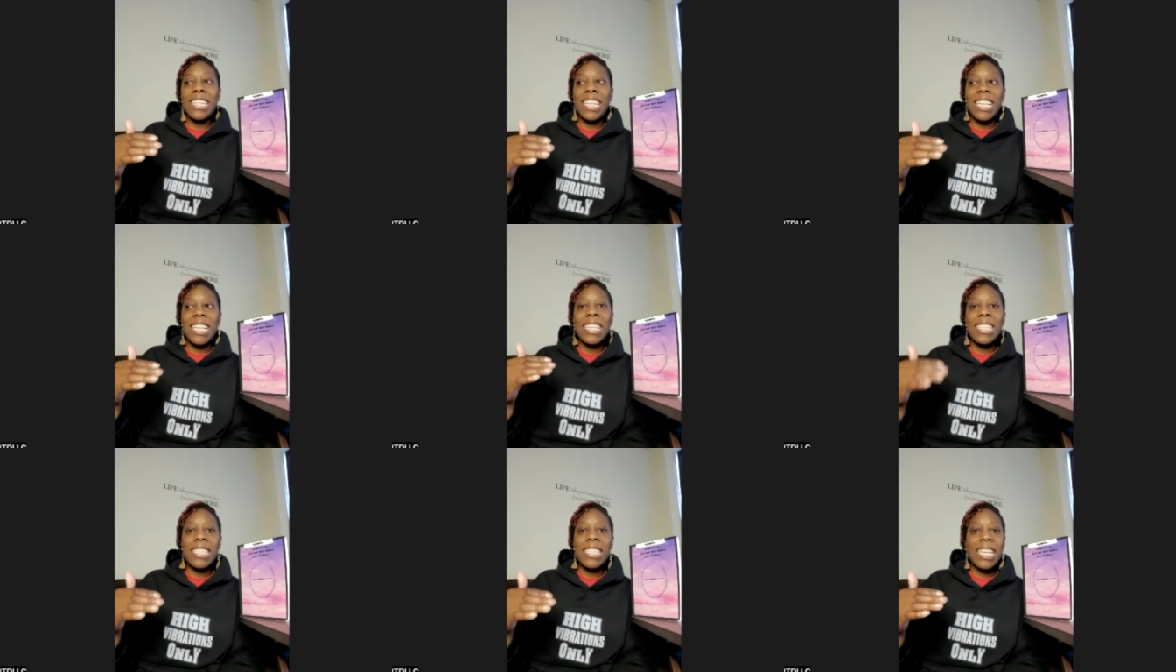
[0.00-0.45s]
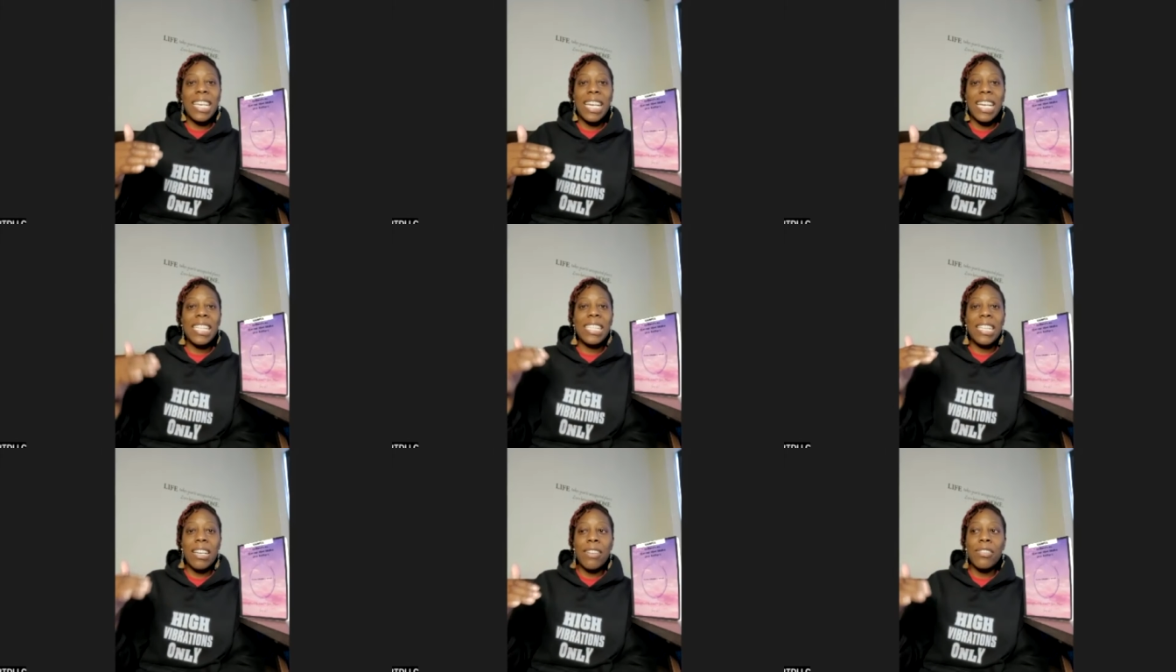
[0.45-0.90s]
like I said,
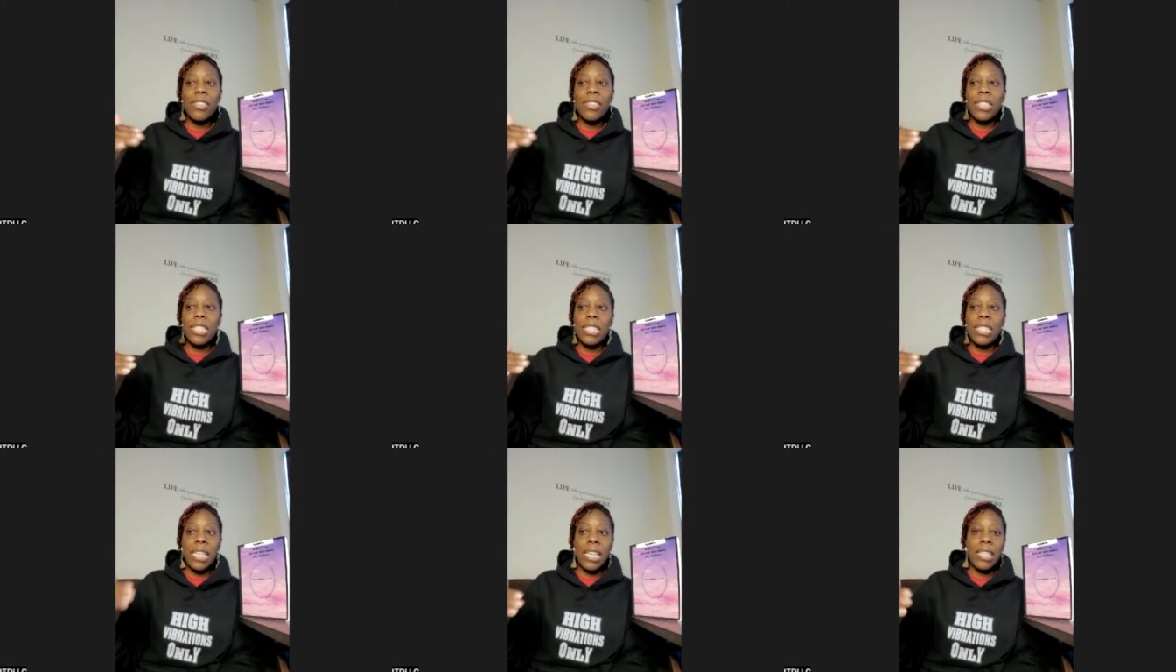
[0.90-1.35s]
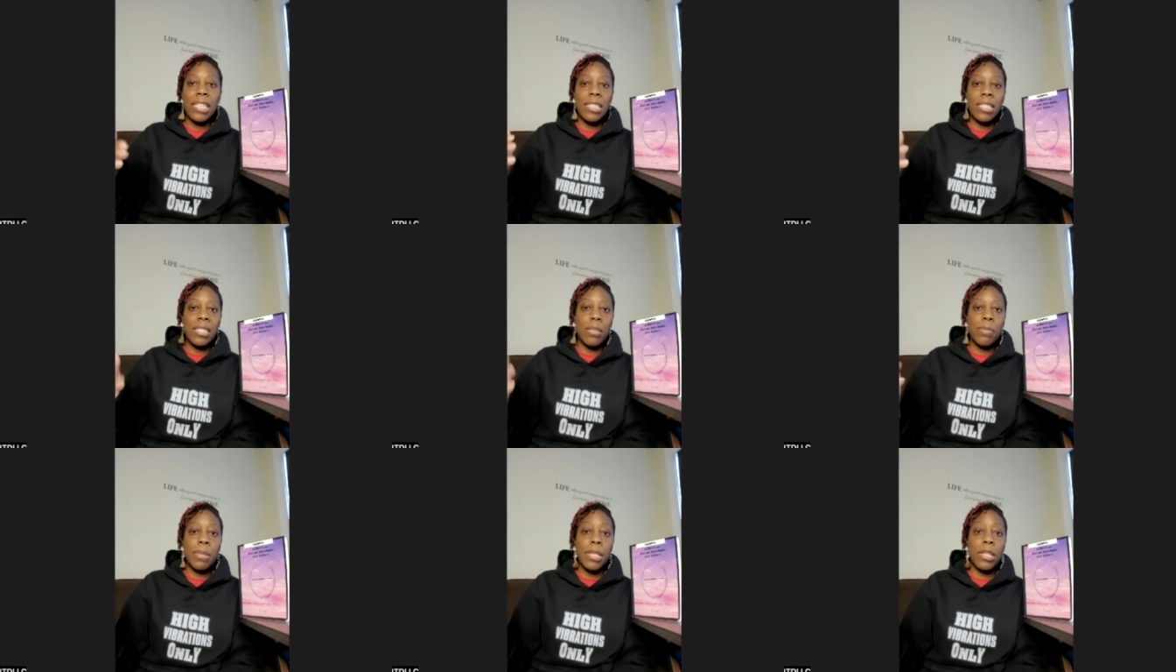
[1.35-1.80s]
I never
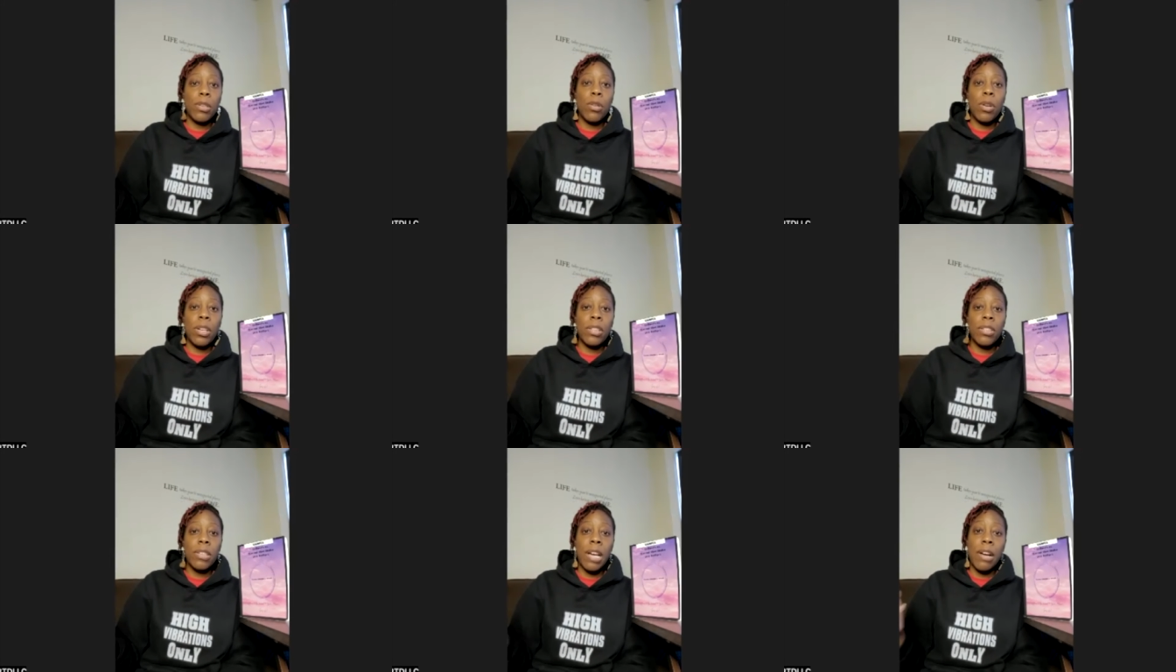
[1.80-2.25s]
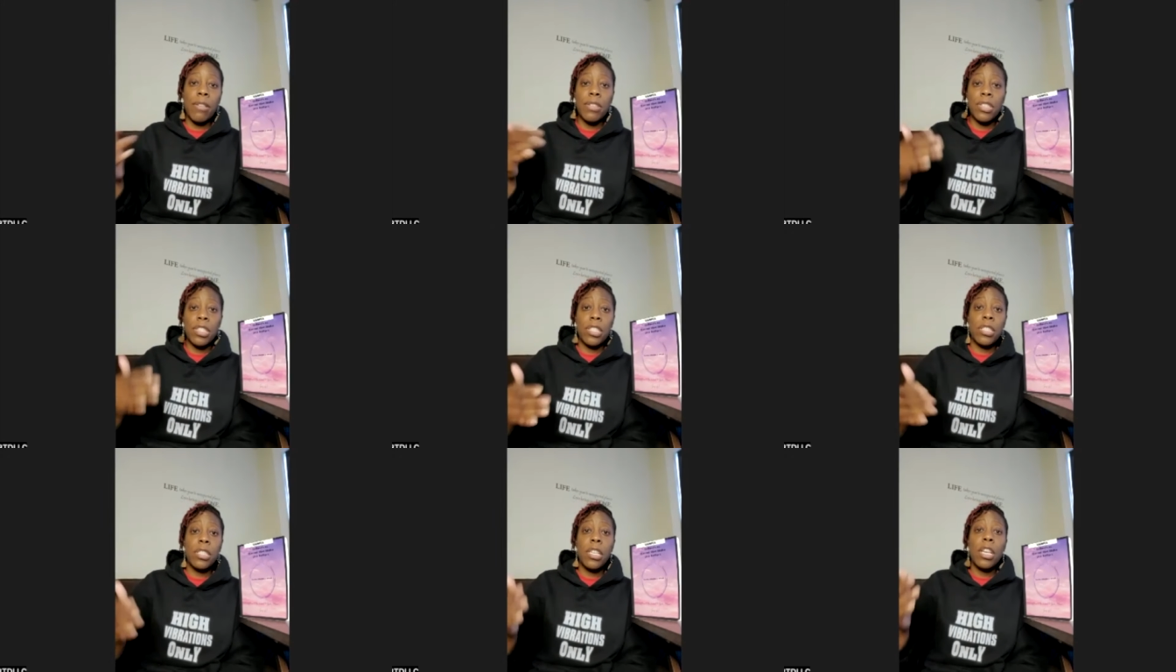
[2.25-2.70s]
intended to be an author. I
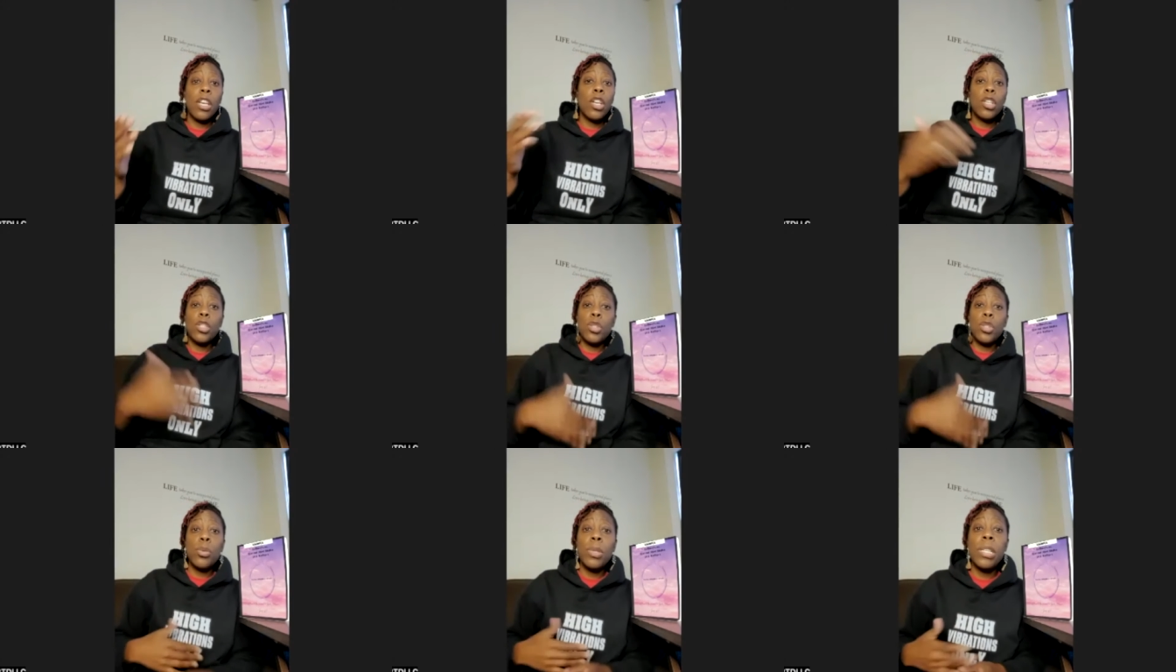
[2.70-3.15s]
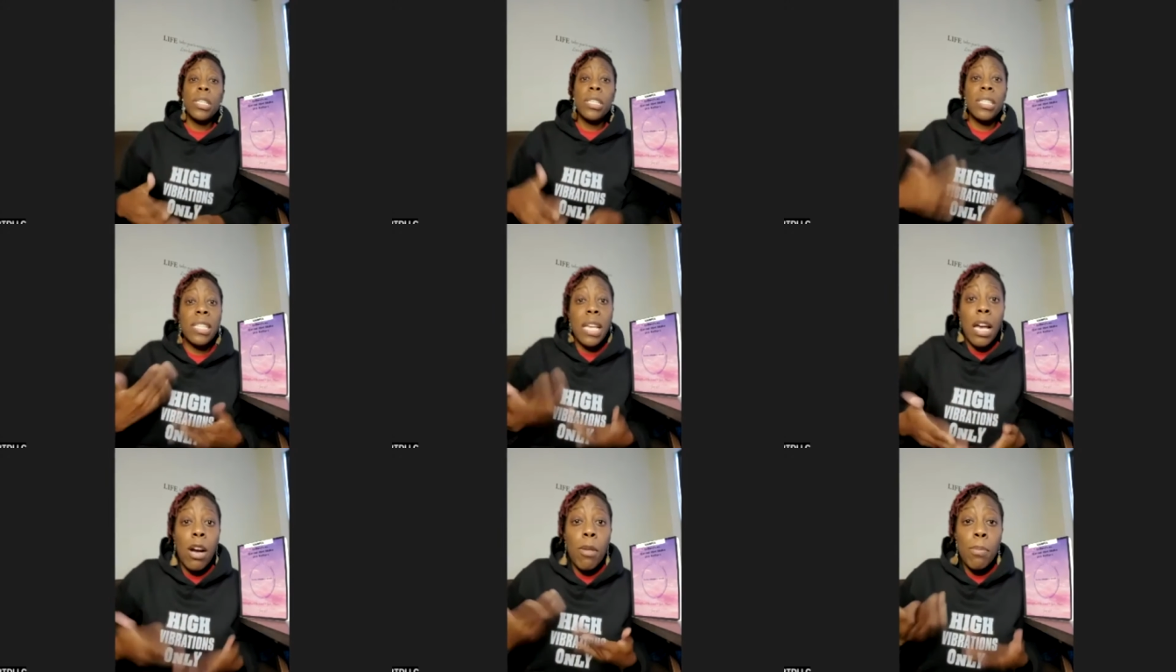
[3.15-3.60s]
was just doing
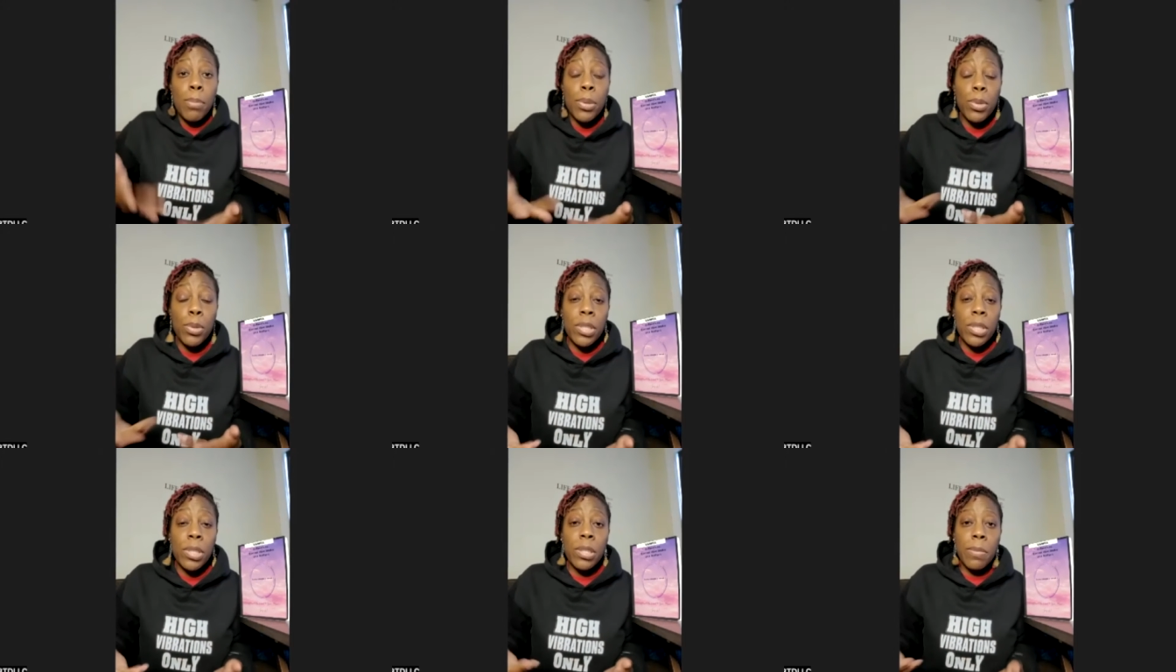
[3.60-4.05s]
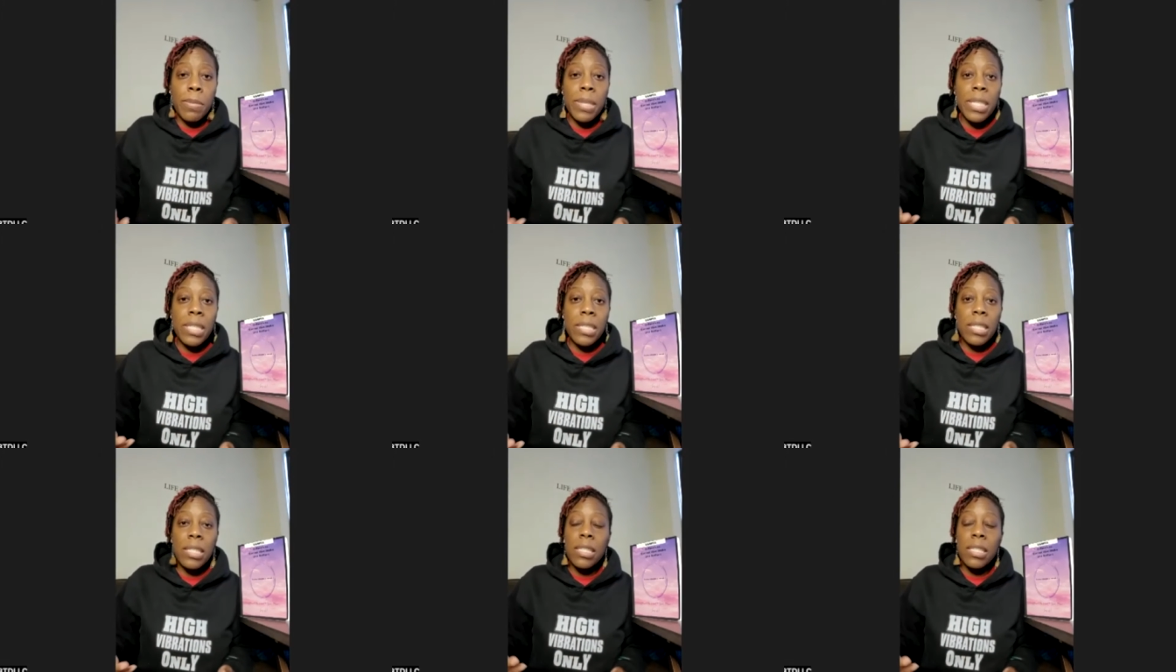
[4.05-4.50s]
this to help boost the
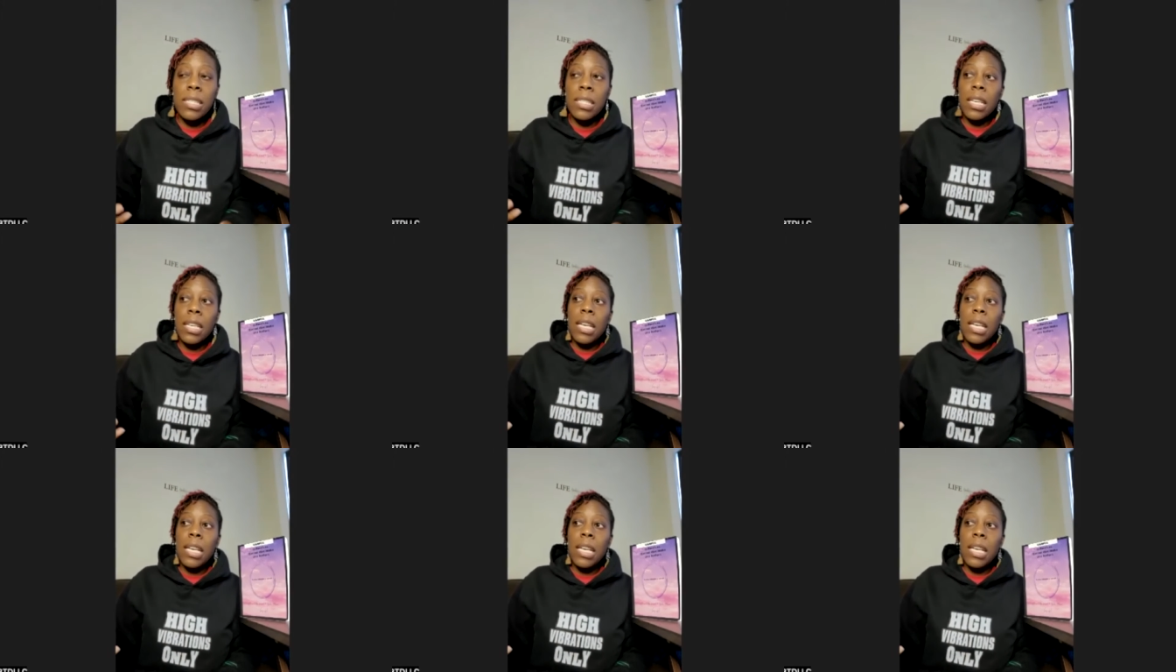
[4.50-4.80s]
business.